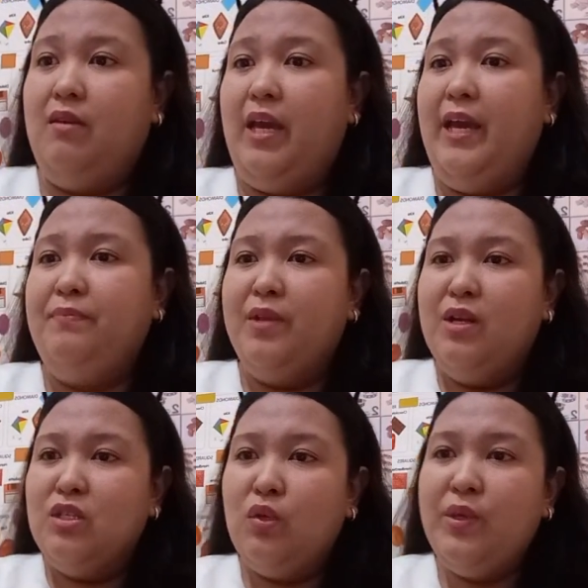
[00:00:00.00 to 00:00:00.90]
Okay,
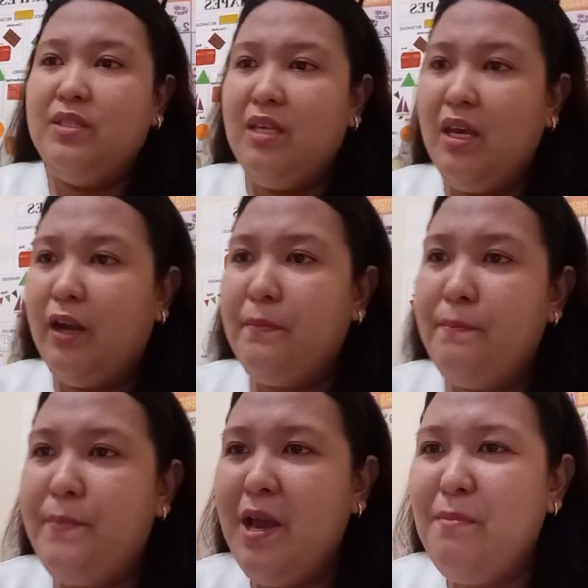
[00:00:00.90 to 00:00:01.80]
so we see here
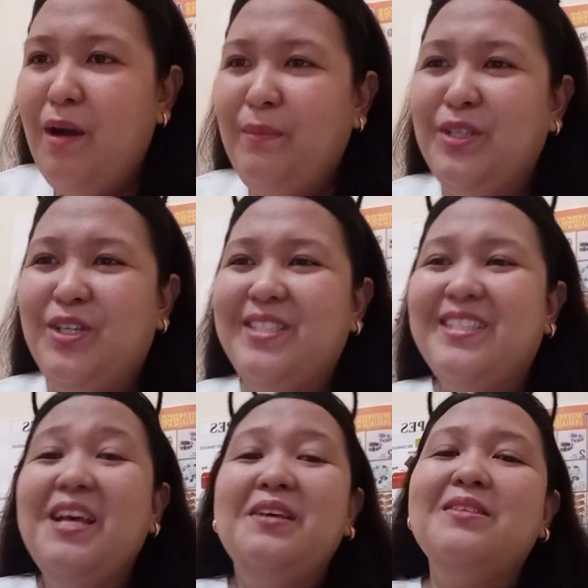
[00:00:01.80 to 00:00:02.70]
Big Mom, and
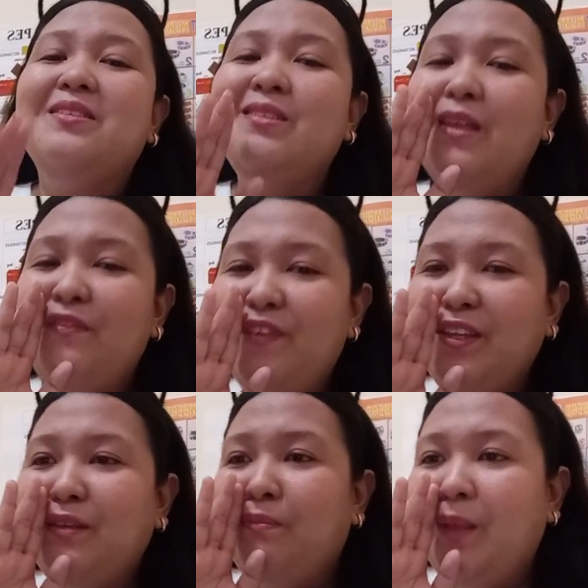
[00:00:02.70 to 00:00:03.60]
she's
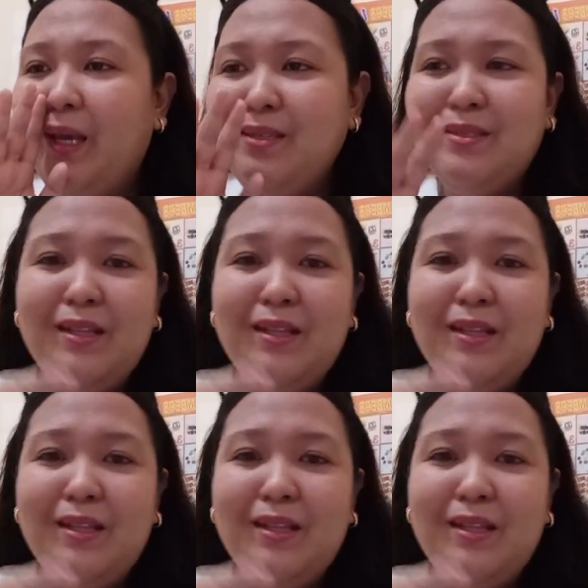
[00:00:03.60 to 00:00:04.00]
sniffing the place,